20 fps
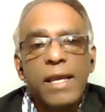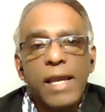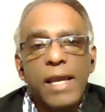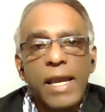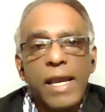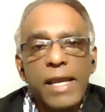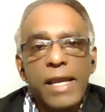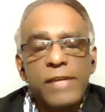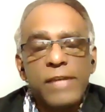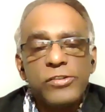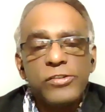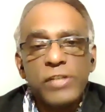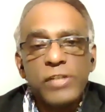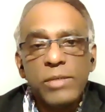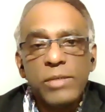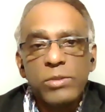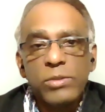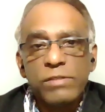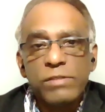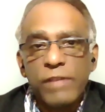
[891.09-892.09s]
and
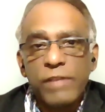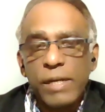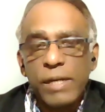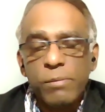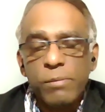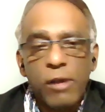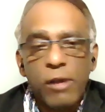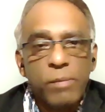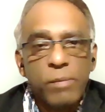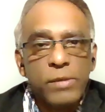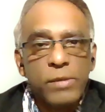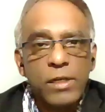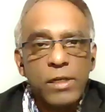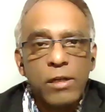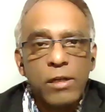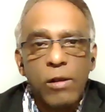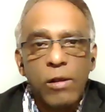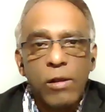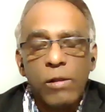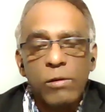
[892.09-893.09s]
she was very
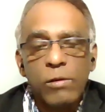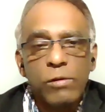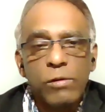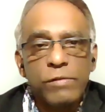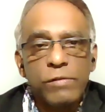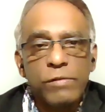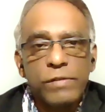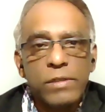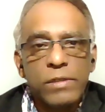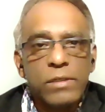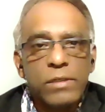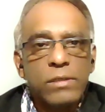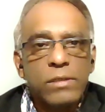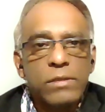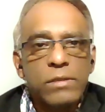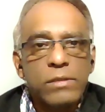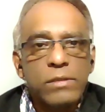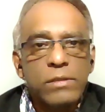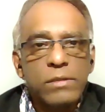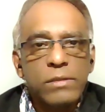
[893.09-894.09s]
popular all
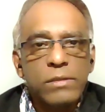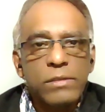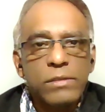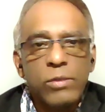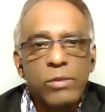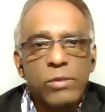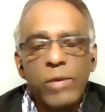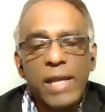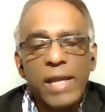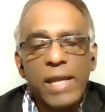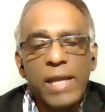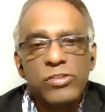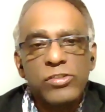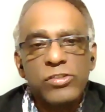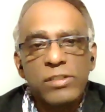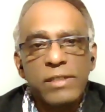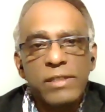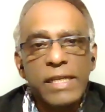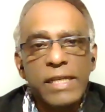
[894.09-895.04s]
over the West.